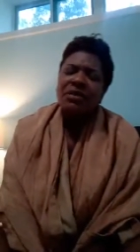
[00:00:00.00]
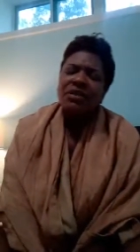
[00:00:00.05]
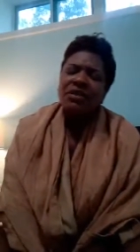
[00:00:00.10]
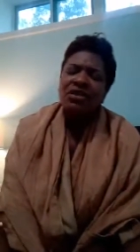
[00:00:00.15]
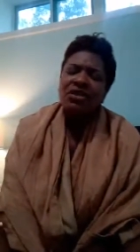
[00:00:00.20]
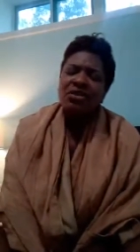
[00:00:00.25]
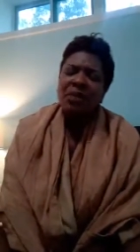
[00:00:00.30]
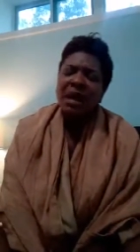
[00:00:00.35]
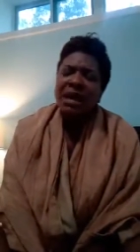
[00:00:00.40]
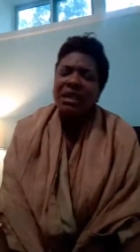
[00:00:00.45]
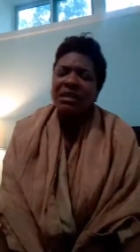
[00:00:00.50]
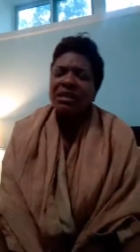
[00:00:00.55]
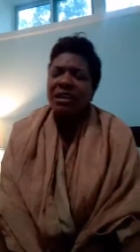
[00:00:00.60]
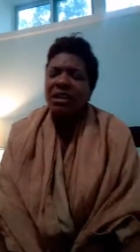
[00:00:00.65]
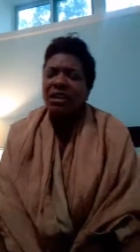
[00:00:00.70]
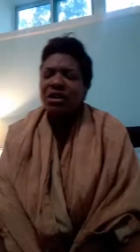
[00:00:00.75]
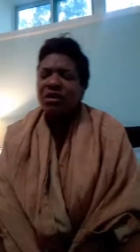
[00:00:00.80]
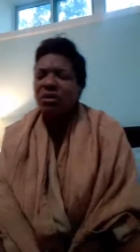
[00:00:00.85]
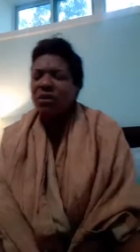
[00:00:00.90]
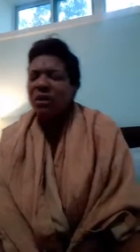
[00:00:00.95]
strength
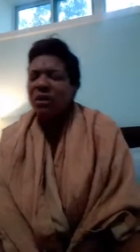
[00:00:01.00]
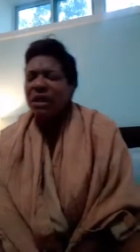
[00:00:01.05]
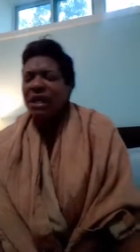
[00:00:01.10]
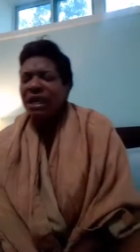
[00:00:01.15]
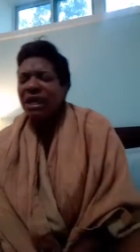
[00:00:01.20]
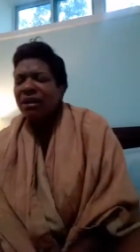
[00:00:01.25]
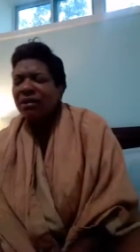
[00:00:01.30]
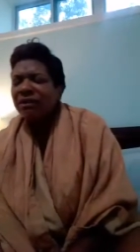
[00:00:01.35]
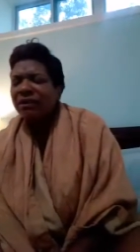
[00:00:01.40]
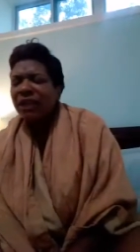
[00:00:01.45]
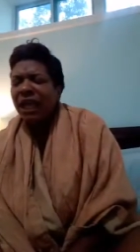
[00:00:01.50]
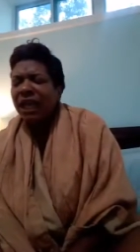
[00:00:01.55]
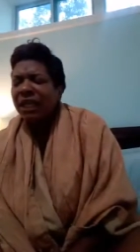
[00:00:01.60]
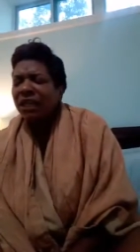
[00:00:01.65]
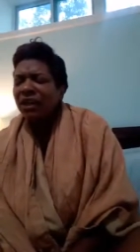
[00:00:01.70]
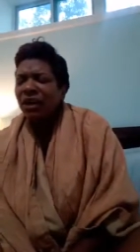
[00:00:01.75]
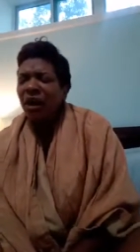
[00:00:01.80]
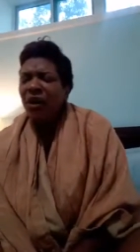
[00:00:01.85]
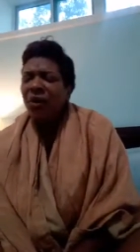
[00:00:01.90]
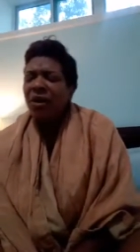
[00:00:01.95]
that you give
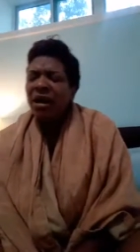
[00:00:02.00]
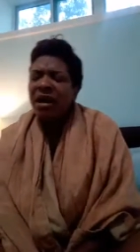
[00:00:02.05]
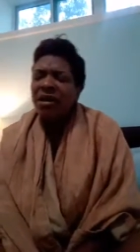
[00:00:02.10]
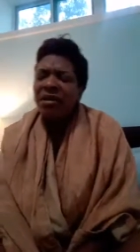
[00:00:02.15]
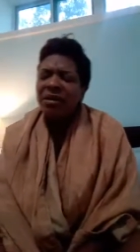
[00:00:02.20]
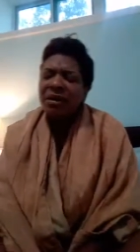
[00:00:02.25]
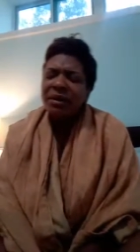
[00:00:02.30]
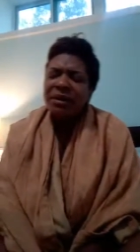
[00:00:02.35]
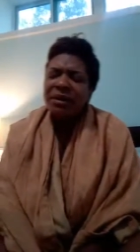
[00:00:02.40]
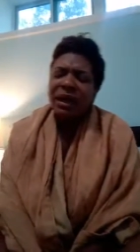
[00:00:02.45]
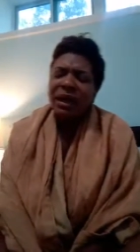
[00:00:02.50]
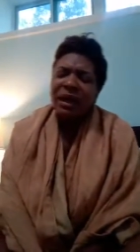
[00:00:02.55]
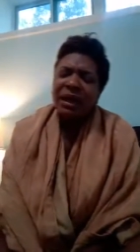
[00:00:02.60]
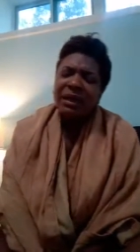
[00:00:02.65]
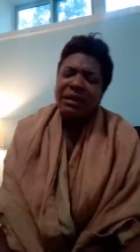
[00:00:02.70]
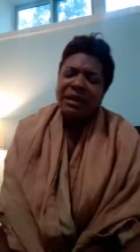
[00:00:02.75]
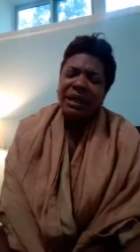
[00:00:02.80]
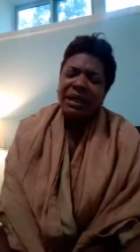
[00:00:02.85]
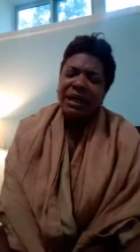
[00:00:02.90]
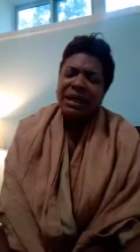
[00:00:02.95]
like no other,
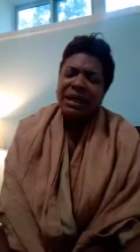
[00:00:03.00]
God.